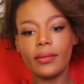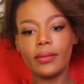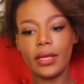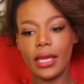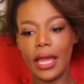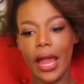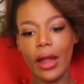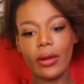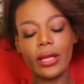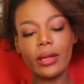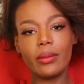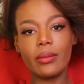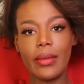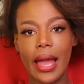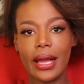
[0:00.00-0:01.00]
be carrying
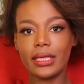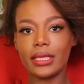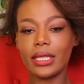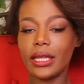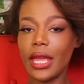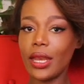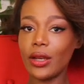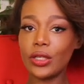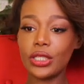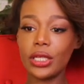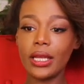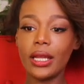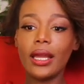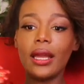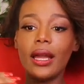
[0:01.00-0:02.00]
masculine
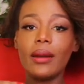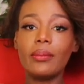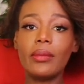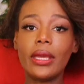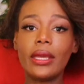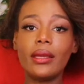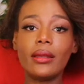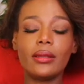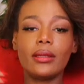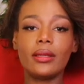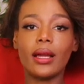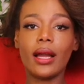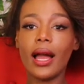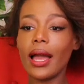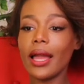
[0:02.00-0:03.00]
energy. Me,
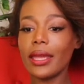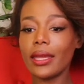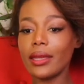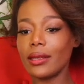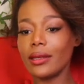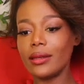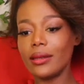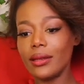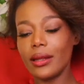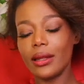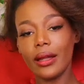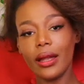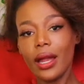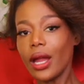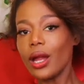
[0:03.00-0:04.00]
I
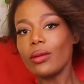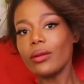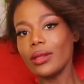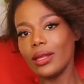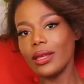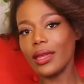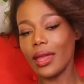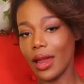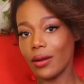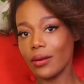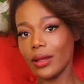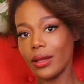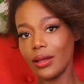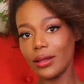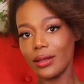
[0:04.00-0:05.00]
inherently
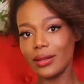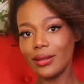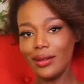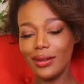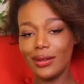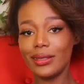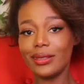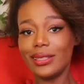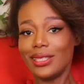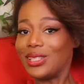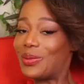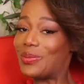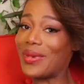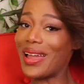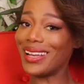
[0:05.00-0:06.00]
carry
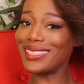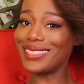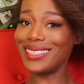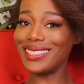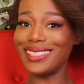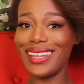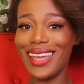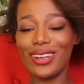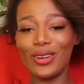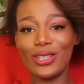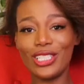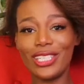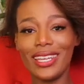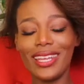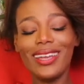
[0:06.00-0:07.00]
some masculine
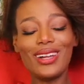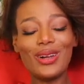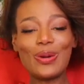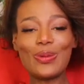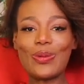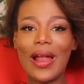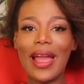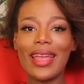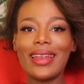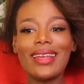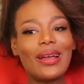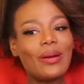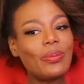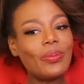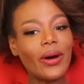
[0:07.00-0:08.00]
energy, right?
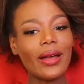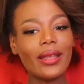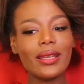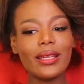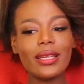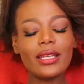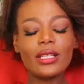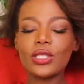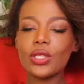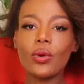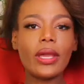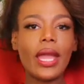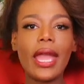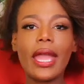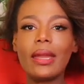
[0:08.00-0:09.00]
But it's
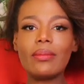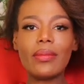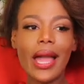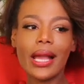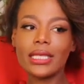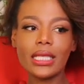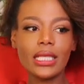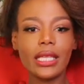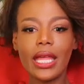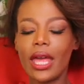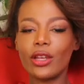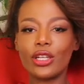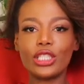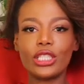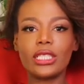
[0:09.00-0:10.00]
okay. Masculine
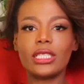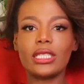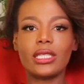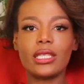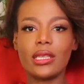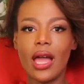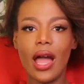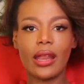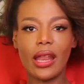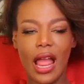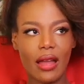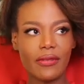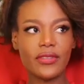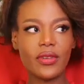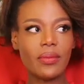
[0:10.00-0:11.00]
energy does not
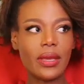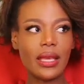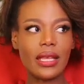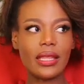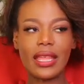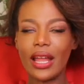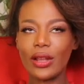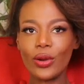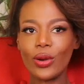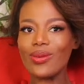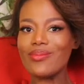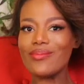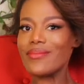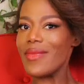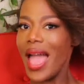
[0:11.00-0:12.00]
have to mean that you're
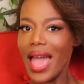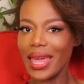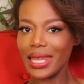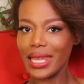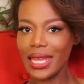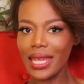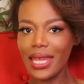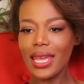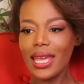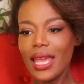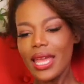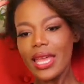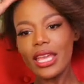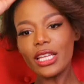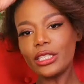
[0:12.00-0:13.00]
manly.
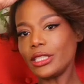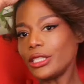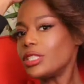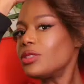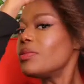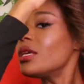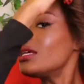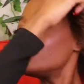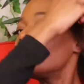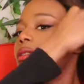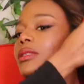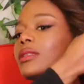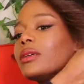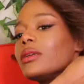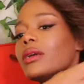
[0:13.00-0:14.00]
It just
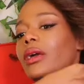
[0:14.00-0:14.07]
means